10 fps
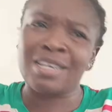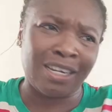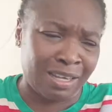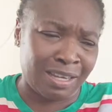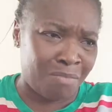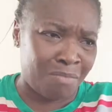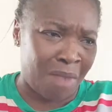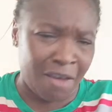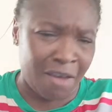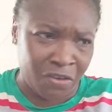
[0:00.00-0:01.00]
in my
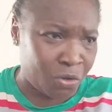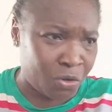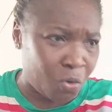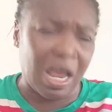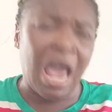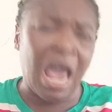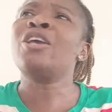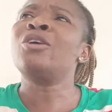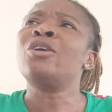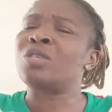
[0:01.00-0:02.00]
videos. I
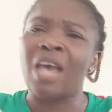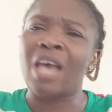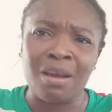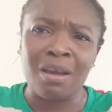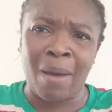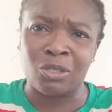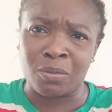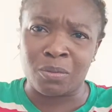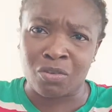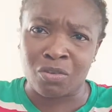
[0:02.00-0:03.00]
used to thank my
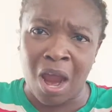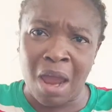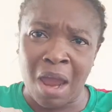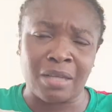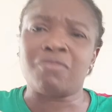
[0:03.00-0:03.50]
subscribers for